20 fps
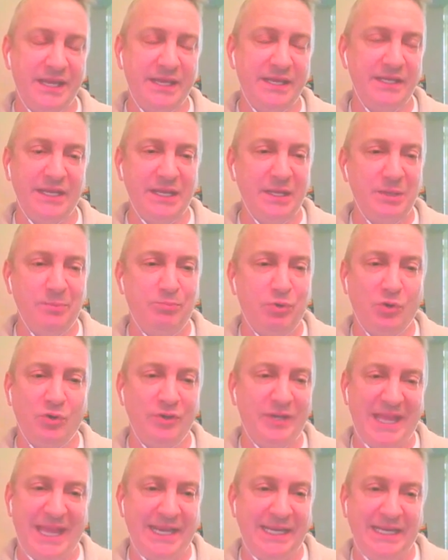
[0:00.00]
import
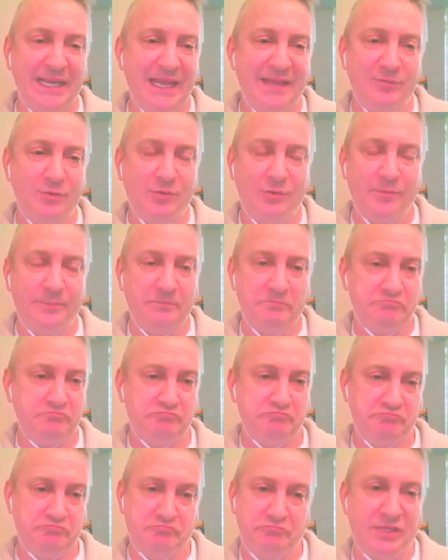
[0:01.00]
any level
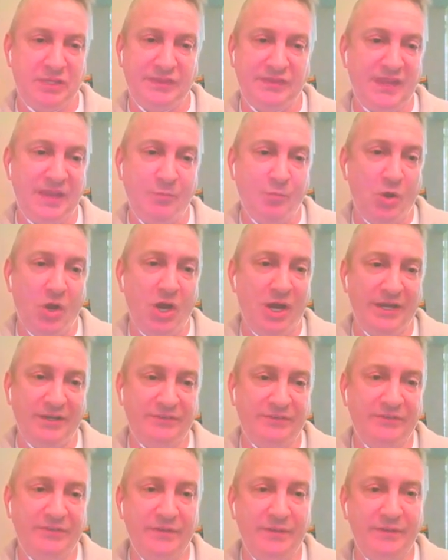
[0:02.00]
that they
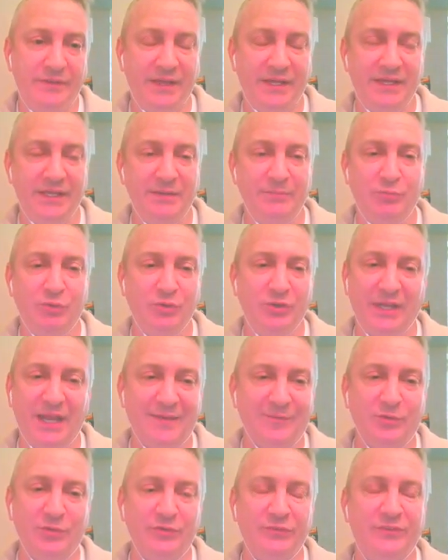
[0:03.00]
want. They can import
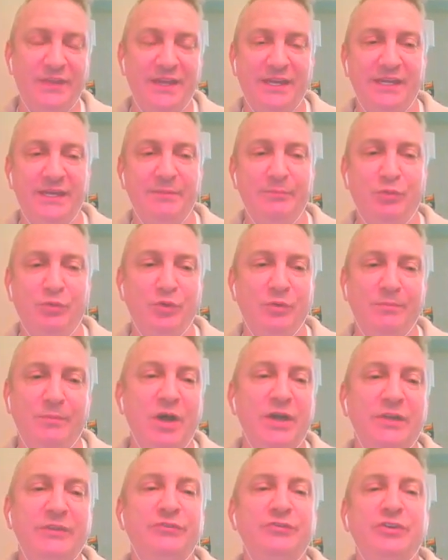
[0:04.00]
levels, they can import
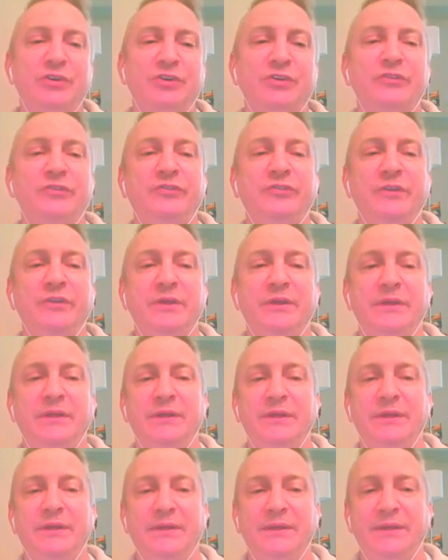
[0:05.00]
monsters.
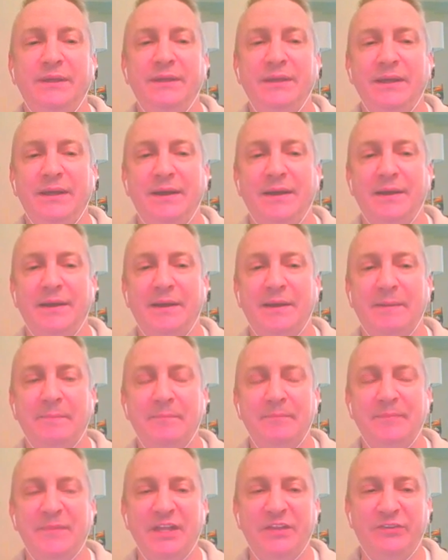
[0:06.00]

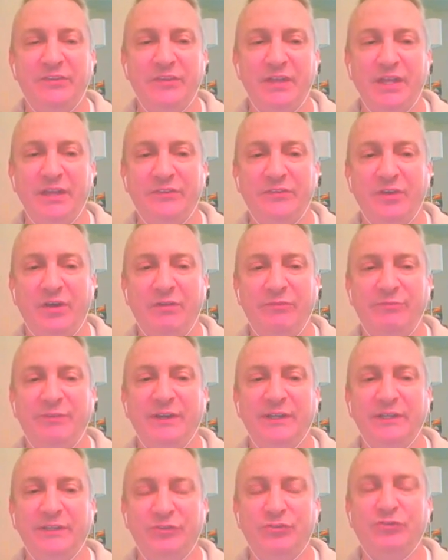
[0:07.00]
It's all
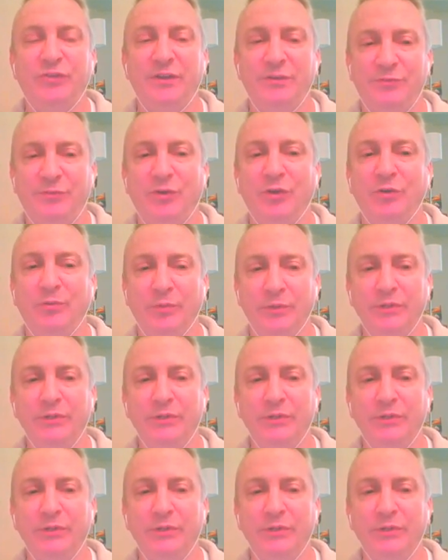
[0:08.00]
fairly straightforward.